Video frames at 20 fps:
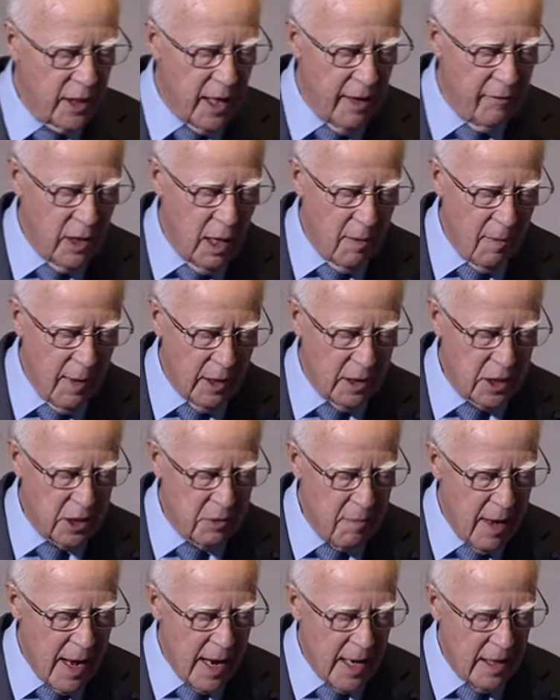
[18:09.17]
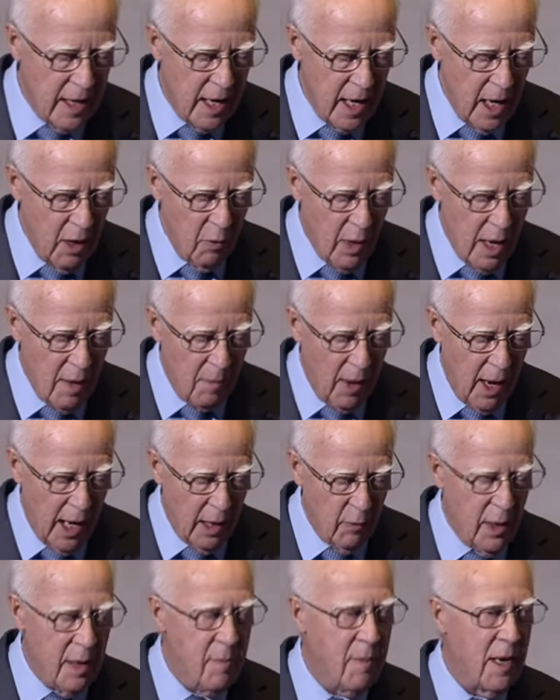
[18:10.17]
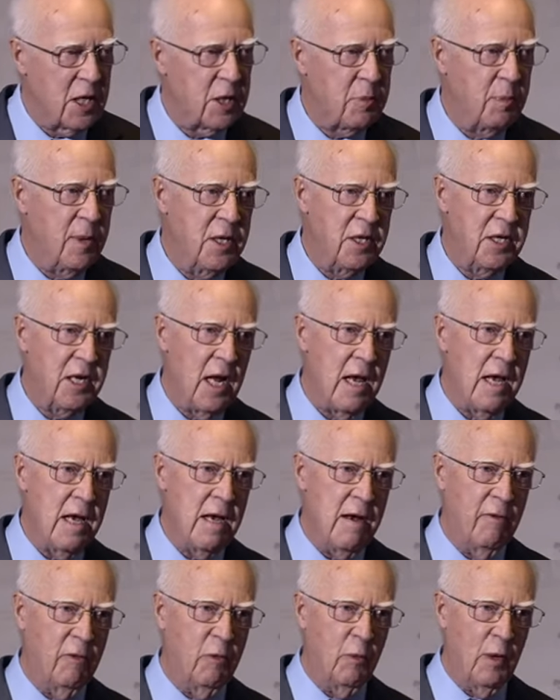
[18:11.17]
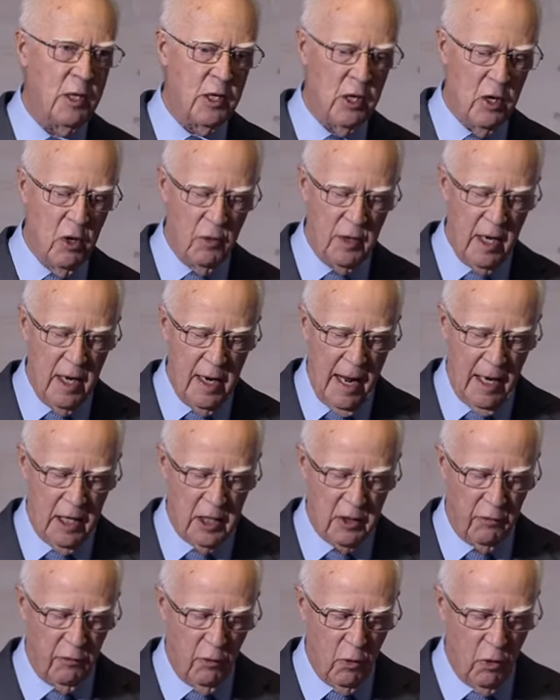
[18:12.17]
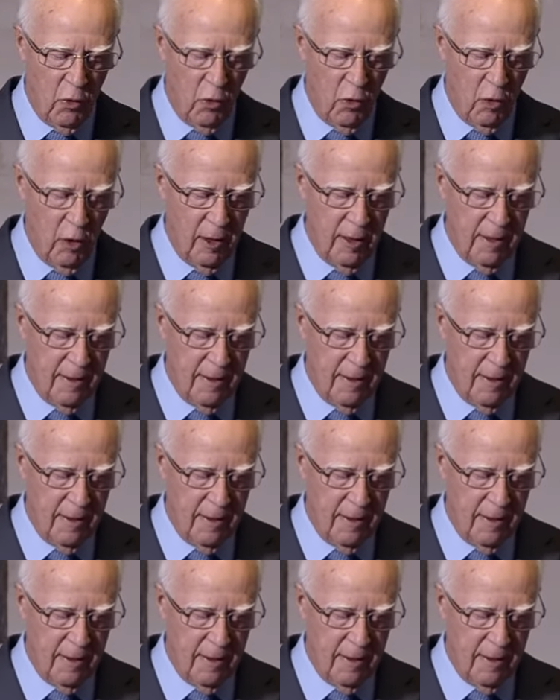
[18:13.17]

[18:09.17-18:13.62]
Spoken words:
given amongst men whereby we must be saved, we're told in Acts 4.